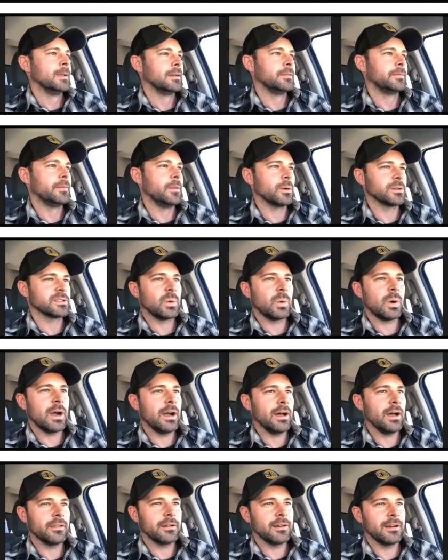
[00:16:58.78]
there was a
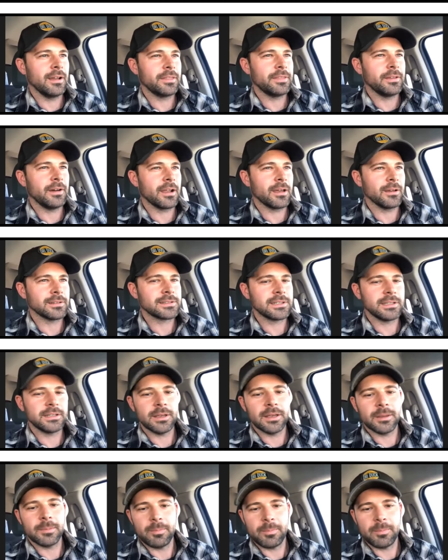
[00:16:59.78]
while there I thought I was
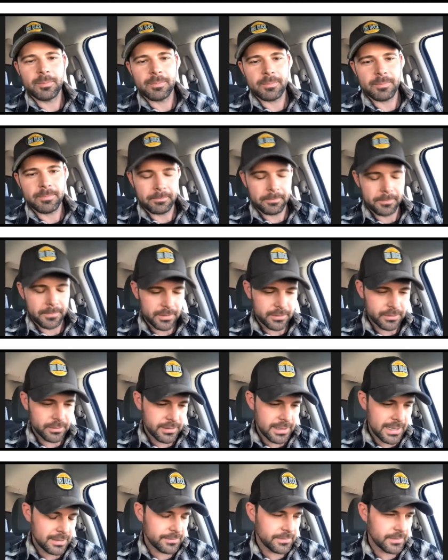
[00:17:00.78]
gonna do
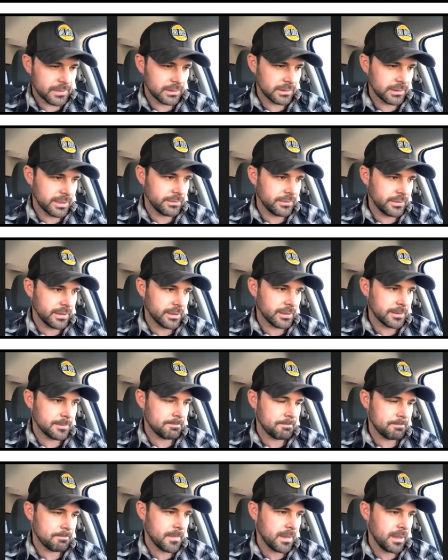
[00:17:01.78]
that for a living.
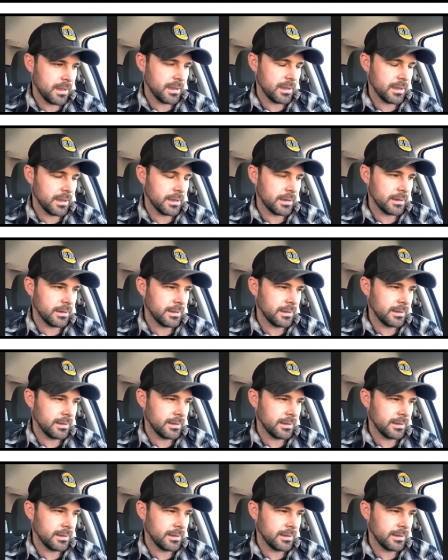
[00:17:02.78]
And